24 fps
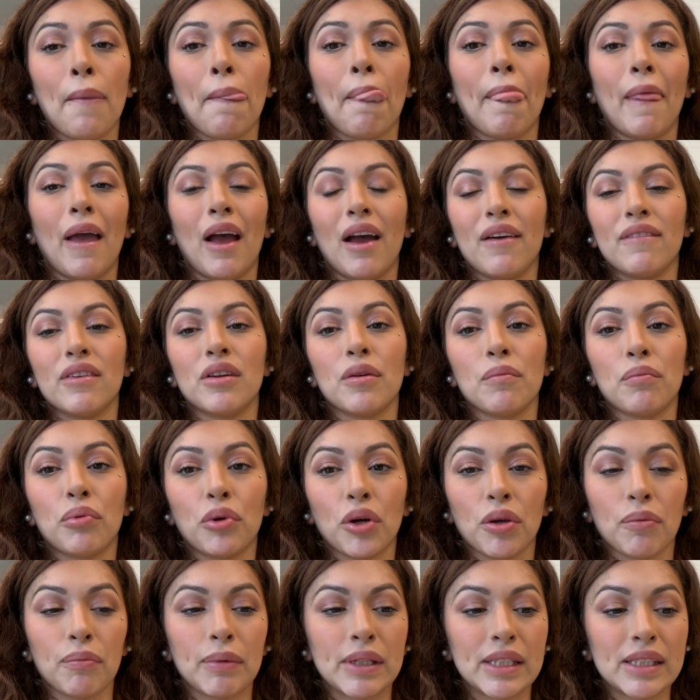have an
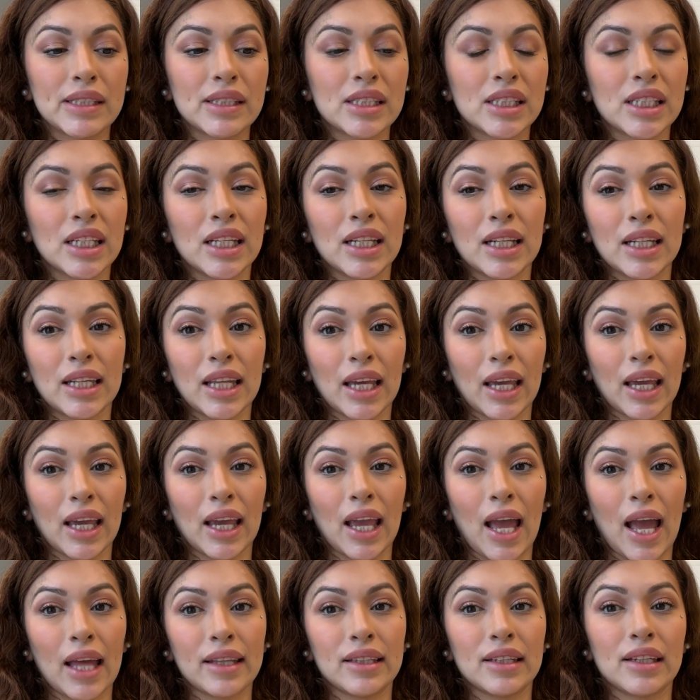appointment today
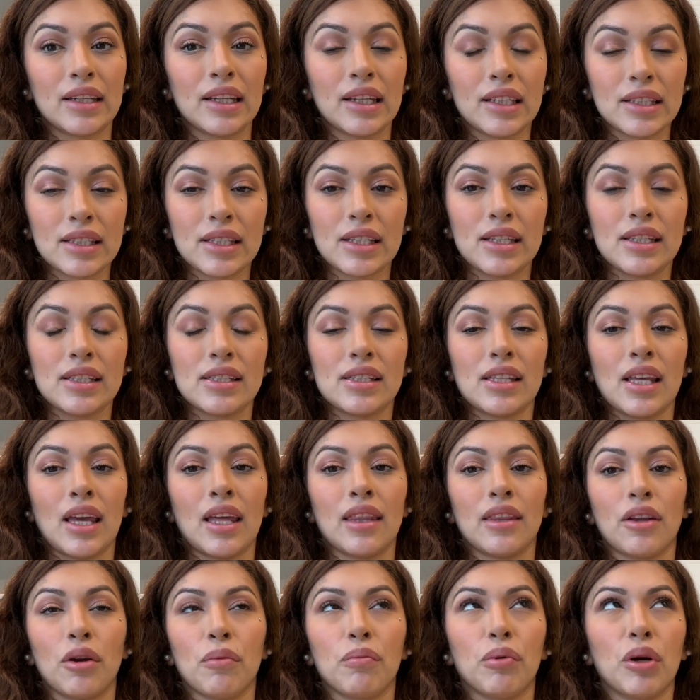at the dentist
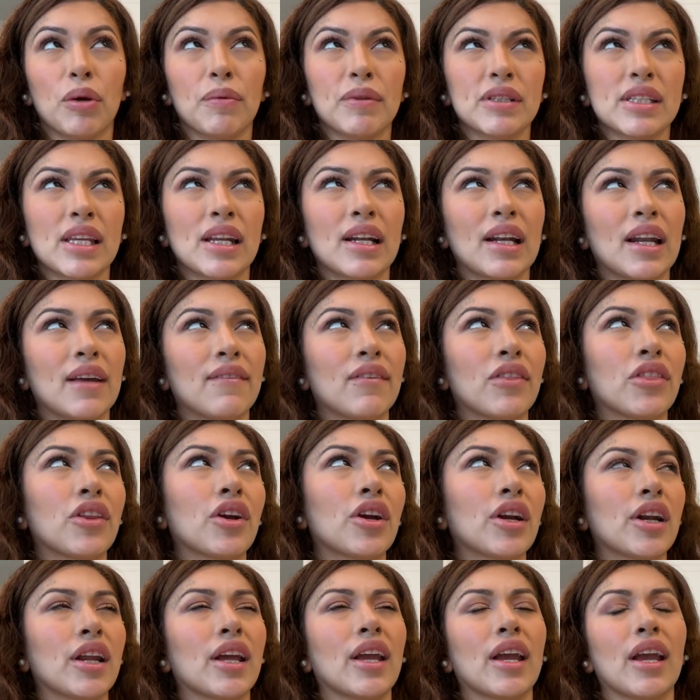and their appointment's at
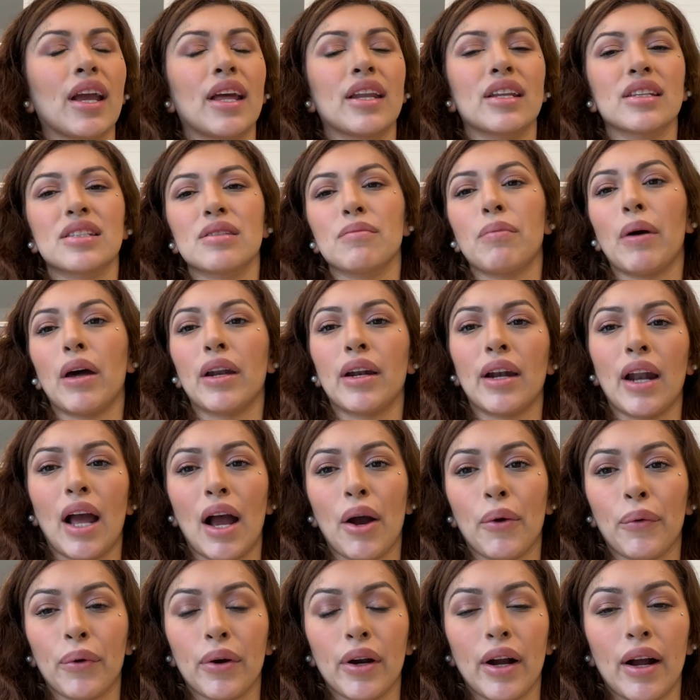11:30 and it's about an
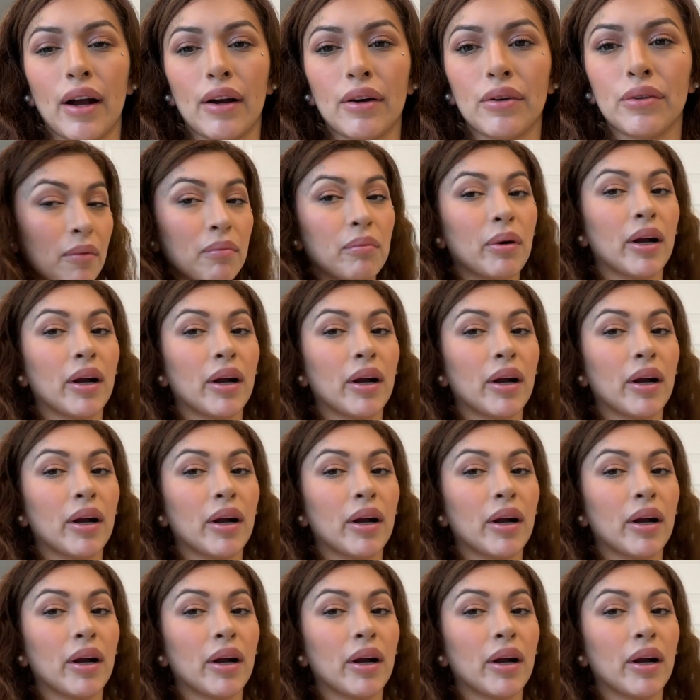hour out.